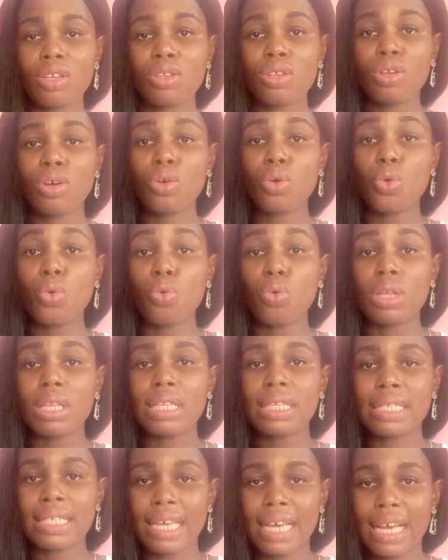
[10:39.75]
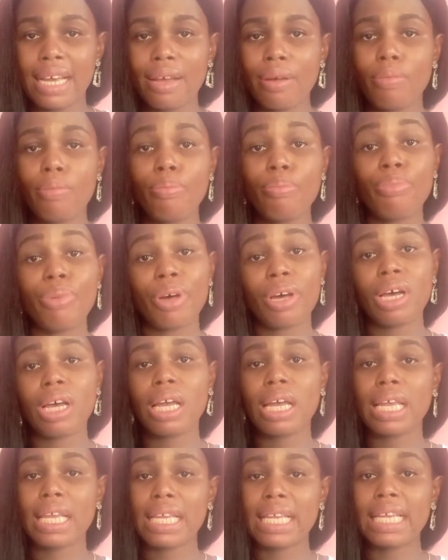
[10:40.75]
Not guitar,
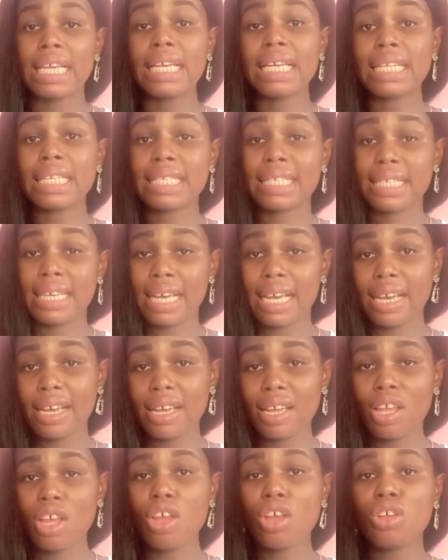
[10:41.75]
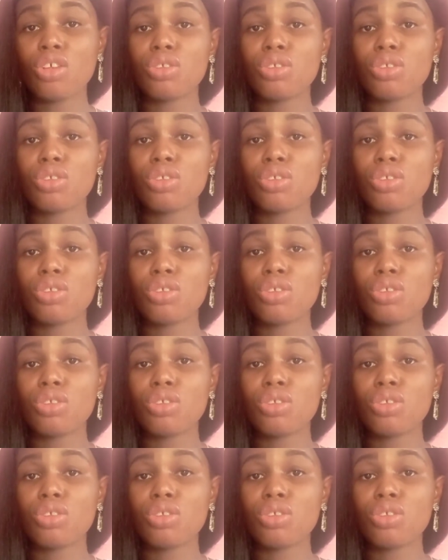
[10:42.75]
but guitar.